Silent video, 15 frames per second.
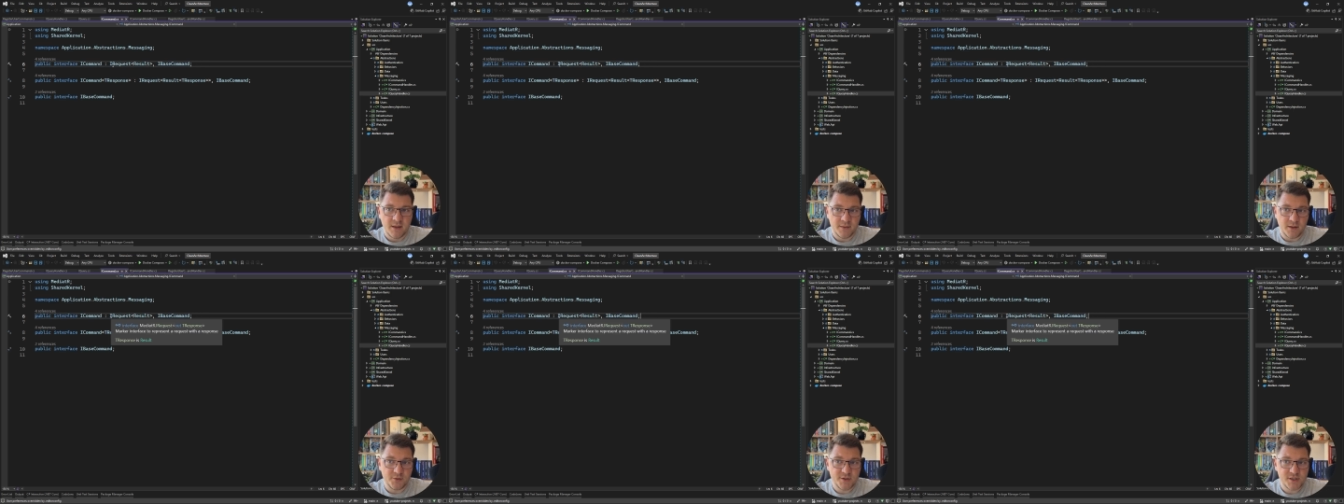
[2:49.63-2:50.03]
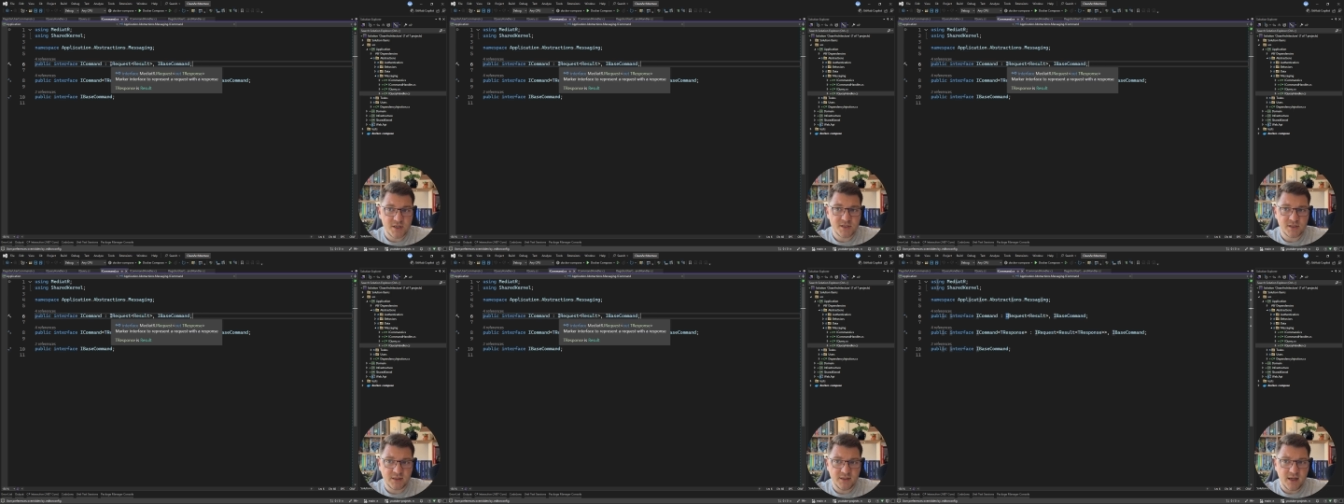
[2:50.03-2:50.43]
Now this
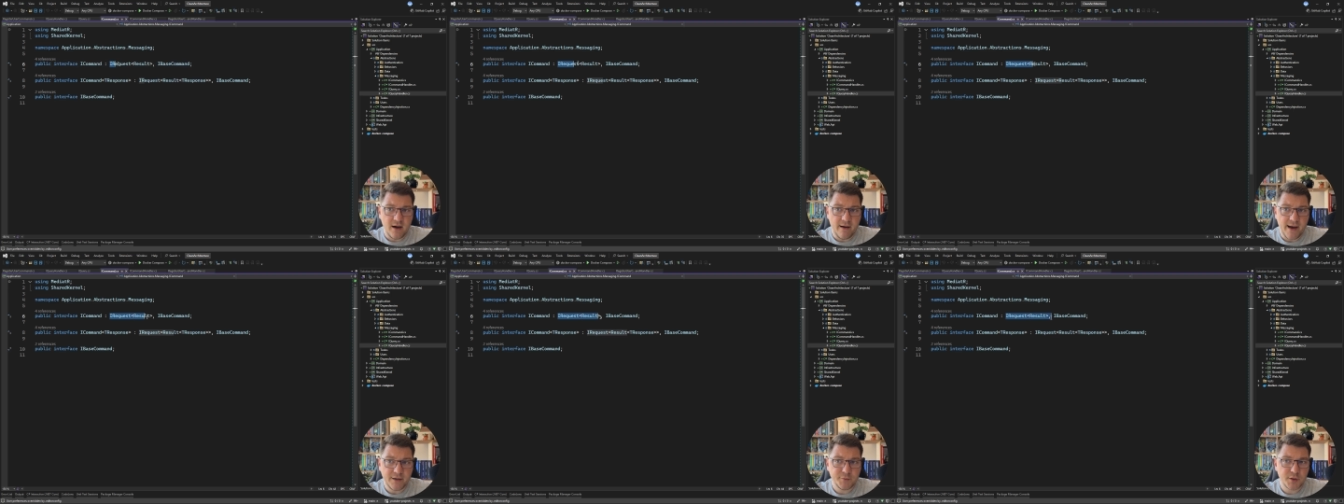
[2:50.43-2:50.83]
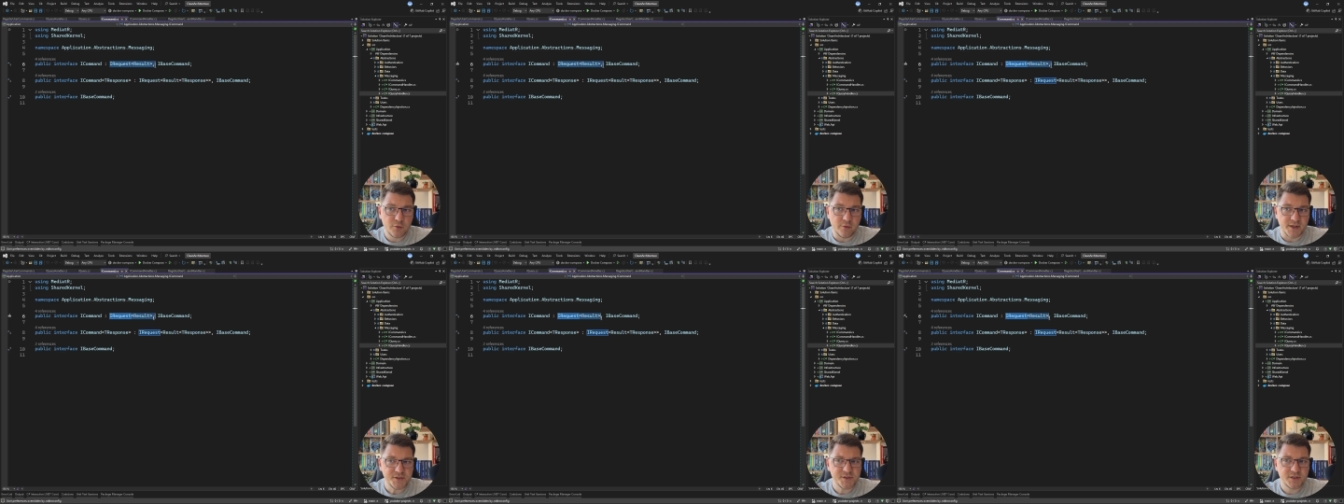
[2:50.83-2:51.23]
is an I
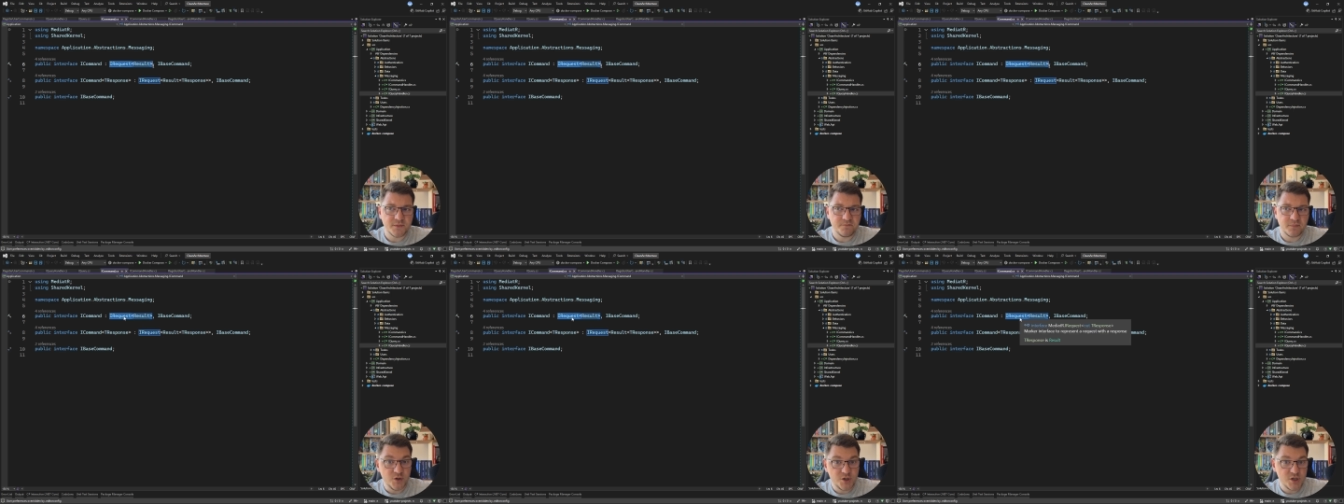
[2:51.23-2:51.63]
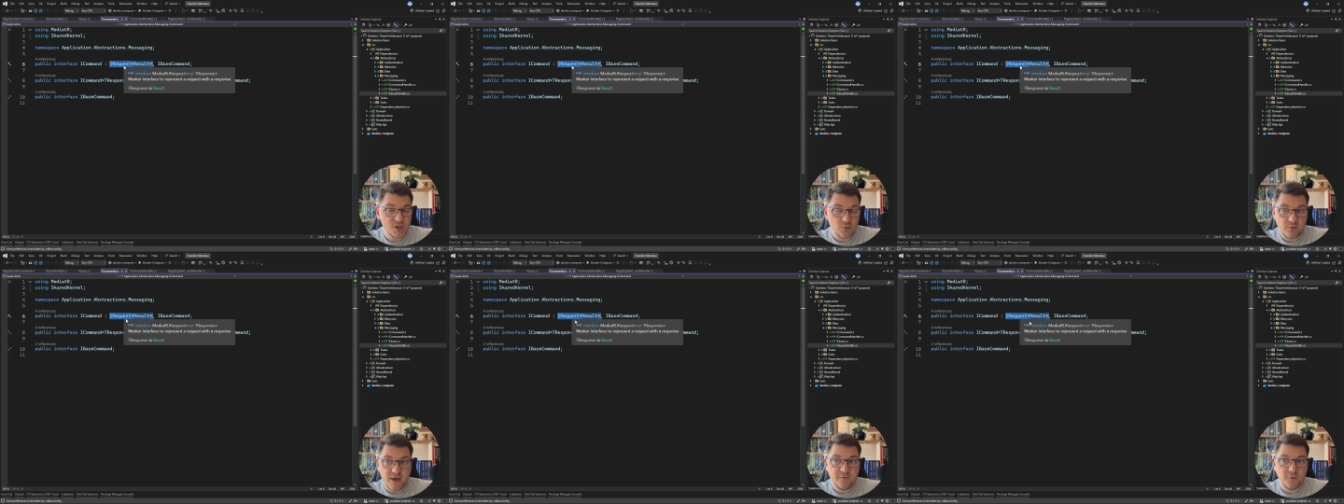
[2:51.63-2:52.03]
request, which is
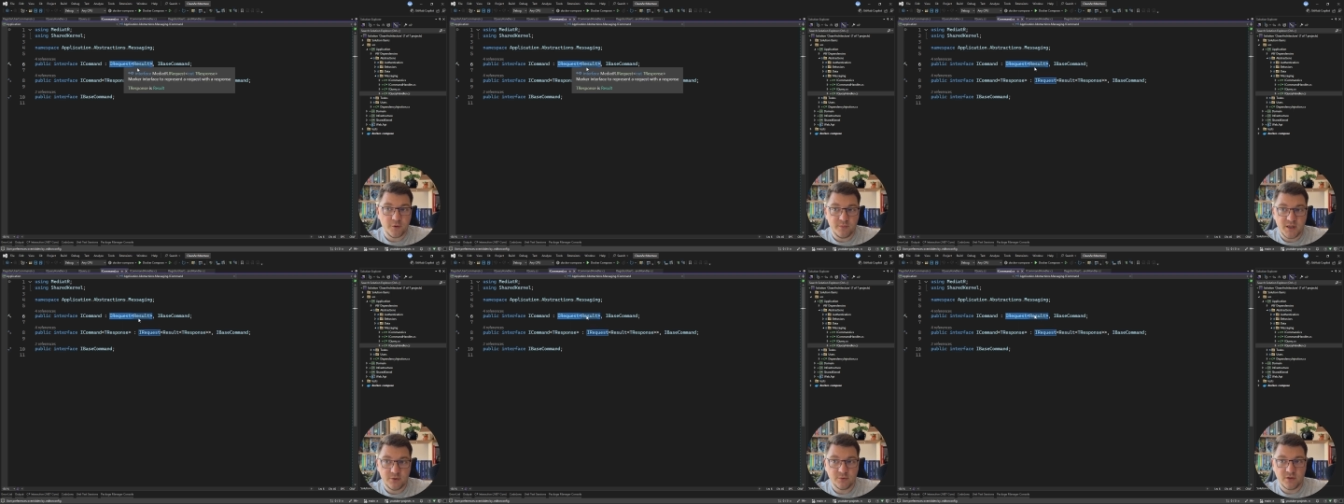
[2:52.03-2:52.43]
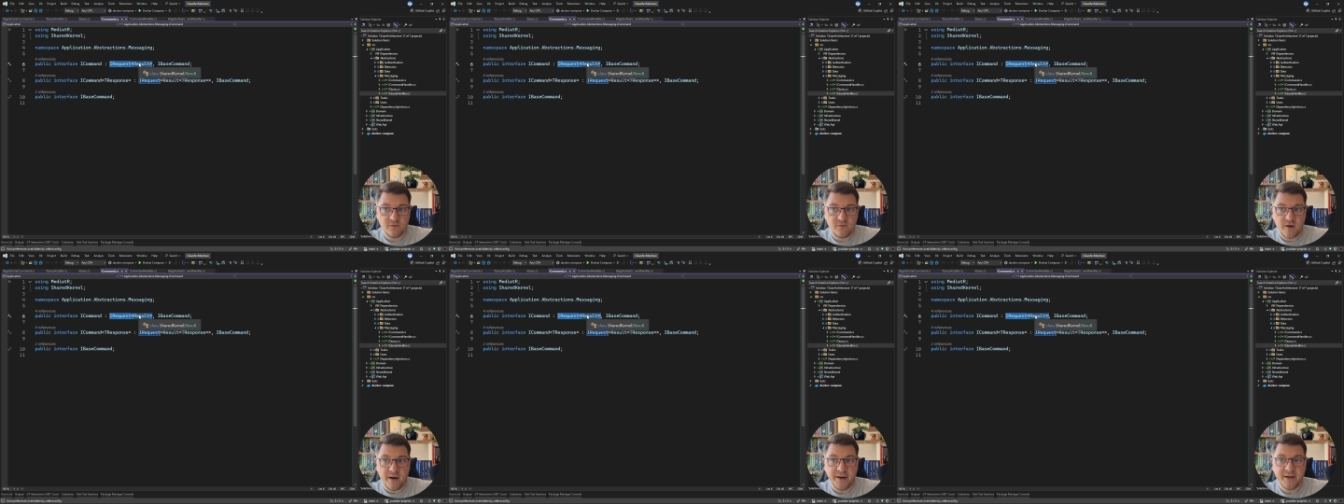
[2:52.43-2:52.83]
a way for me to
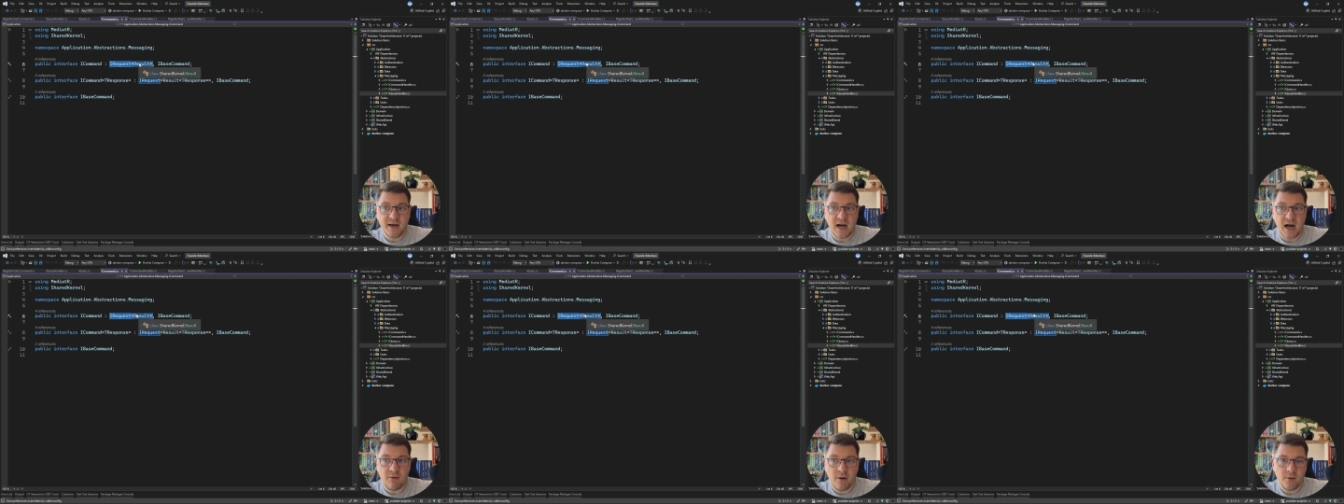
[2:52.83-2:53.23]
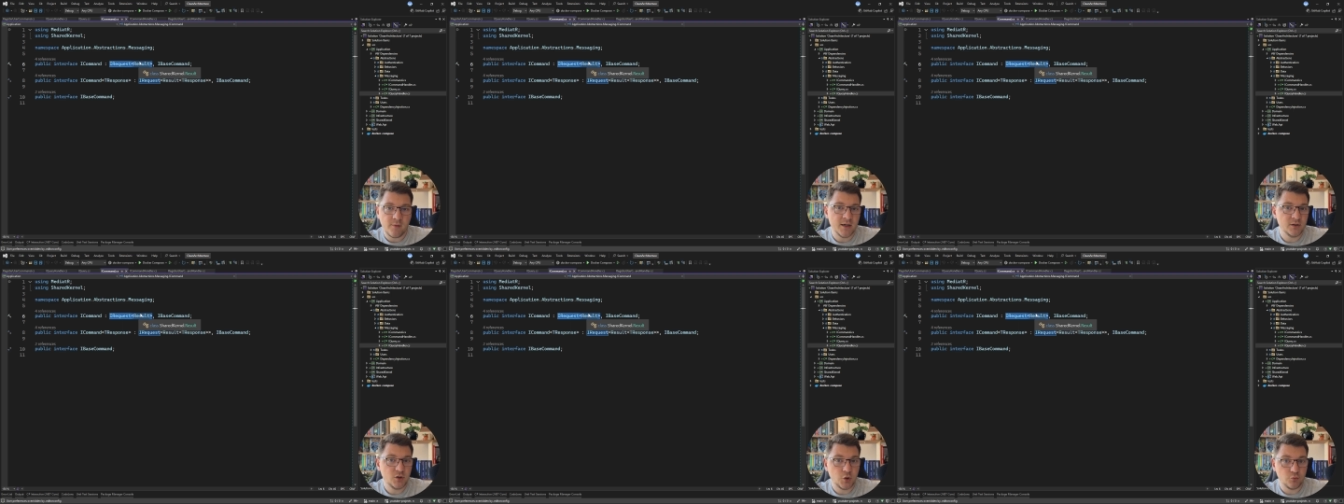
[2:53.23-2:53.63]
define how I
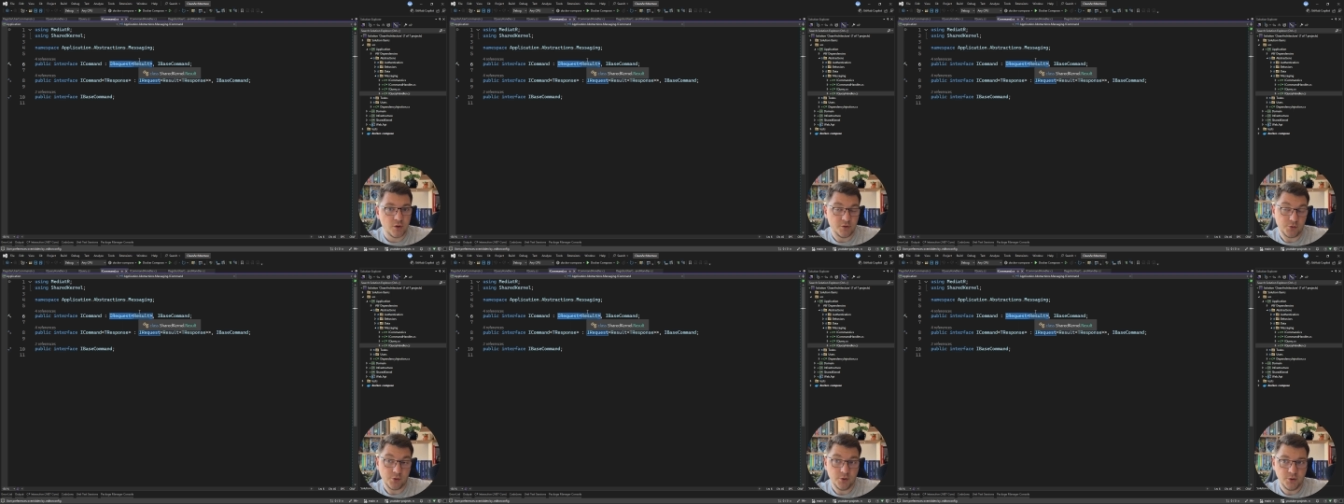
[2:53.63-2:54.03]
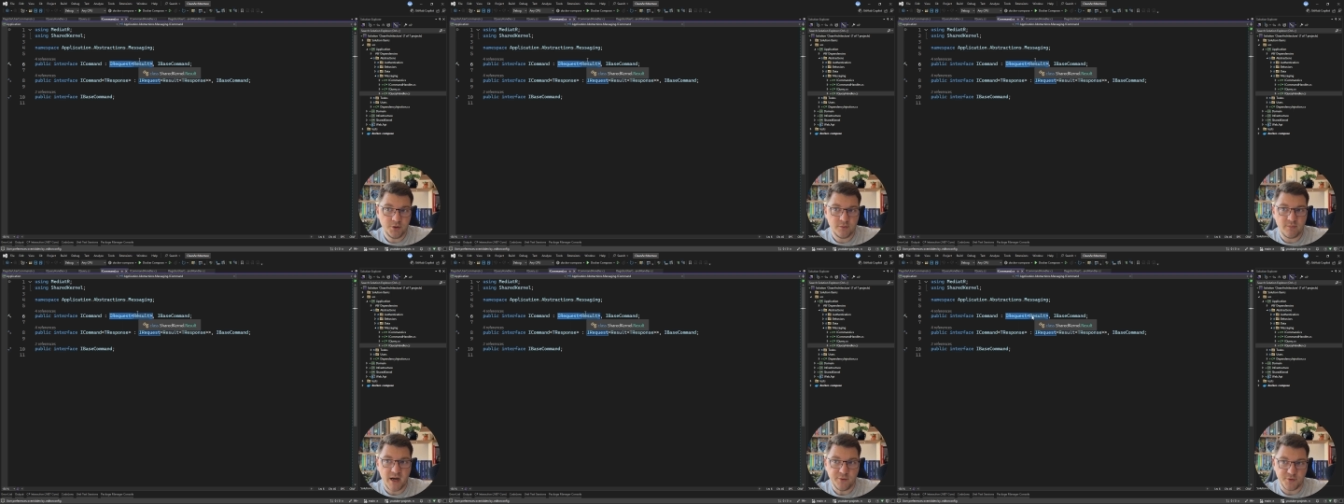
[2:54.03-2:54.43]
want to
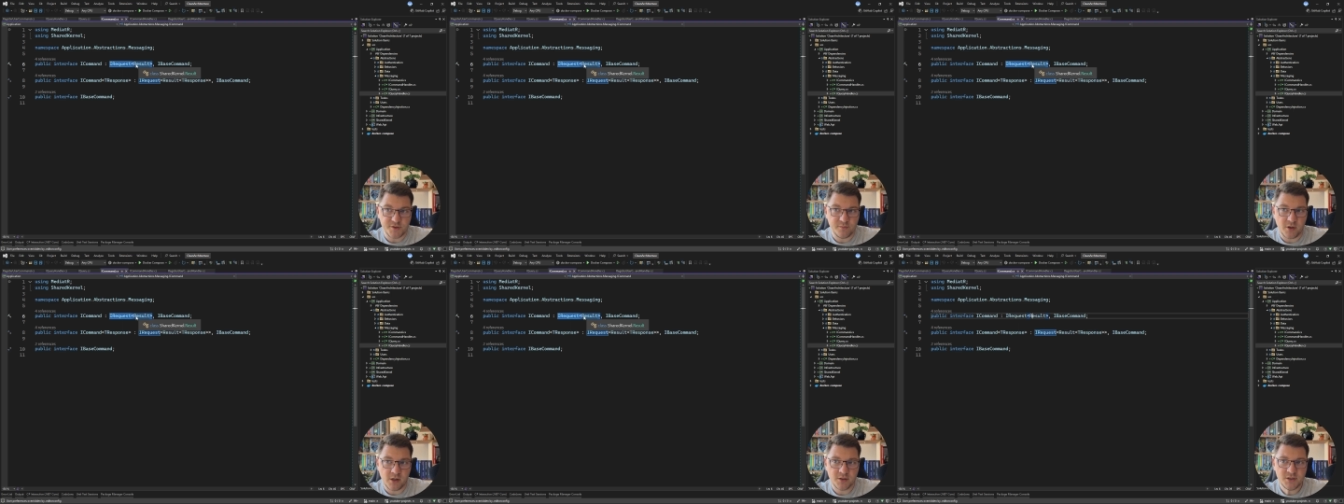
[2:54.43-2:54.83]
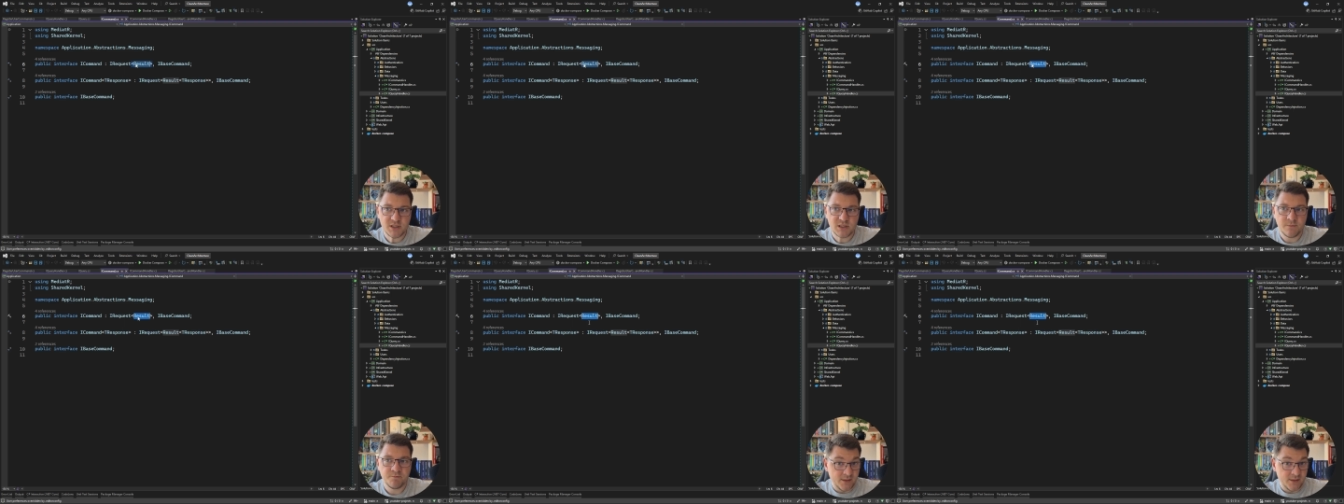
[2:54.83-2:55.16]
return my response.